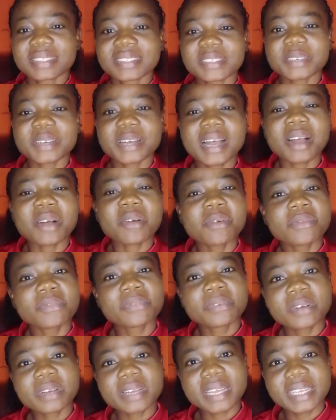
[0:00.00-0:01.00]
So I won't
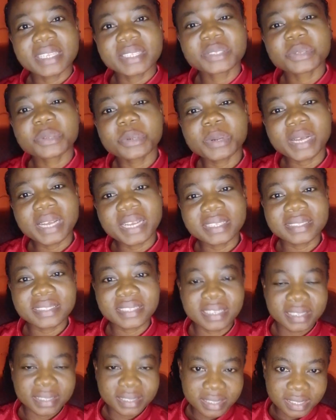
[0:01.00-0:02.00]
forget to add
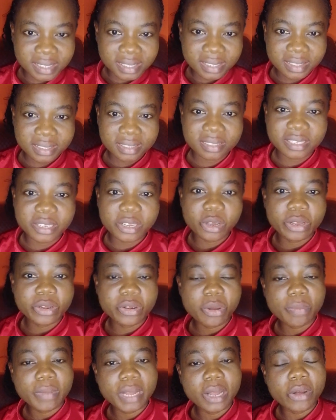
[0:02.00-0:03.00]
that the
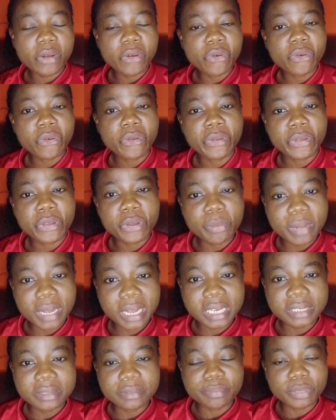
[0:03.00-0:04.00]
normal
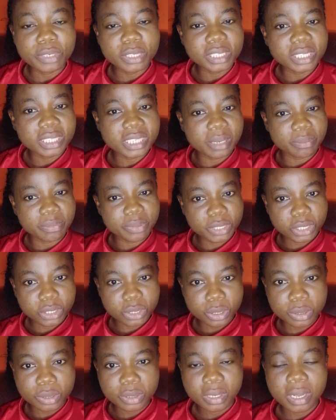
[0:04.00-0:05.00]
human body
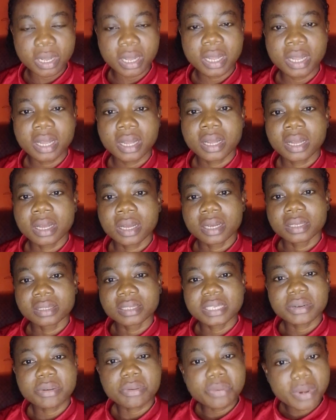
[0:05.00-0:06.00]
temperature,
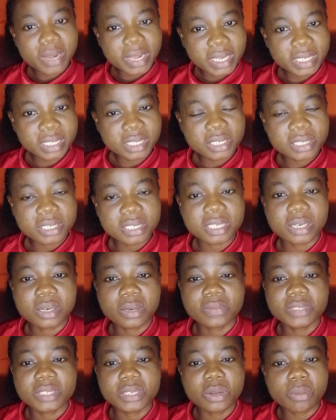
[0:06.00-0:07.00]
the range
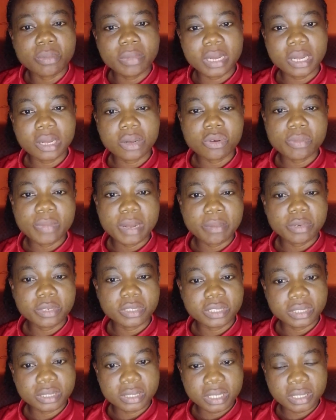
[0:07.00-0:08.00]
of the normal human
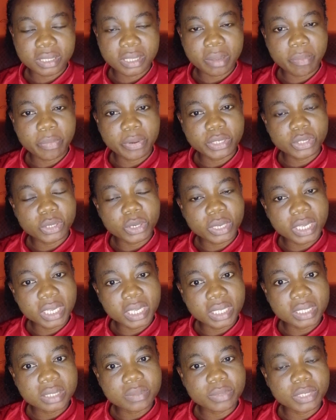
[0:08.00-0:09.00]
body temperature
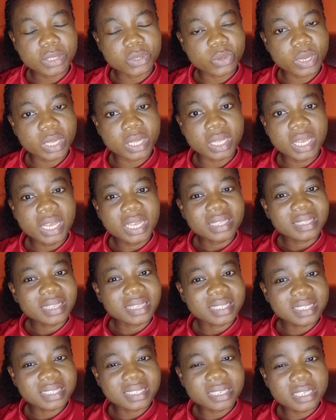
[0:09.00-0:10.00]
is between
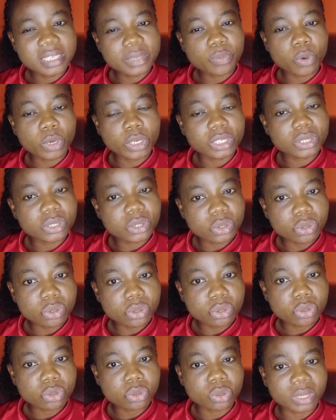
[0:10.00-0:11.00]
36.2
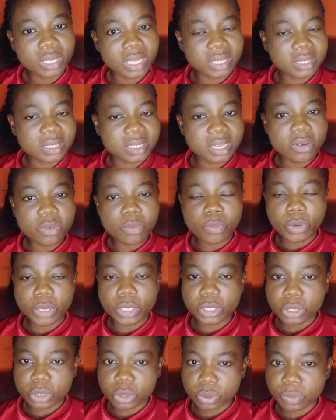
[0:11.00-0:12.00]
to
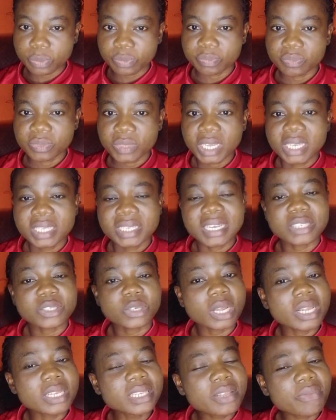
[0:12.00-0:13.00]
37.2. There are
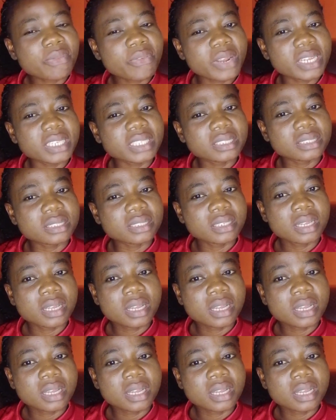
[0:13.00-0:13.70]
actually different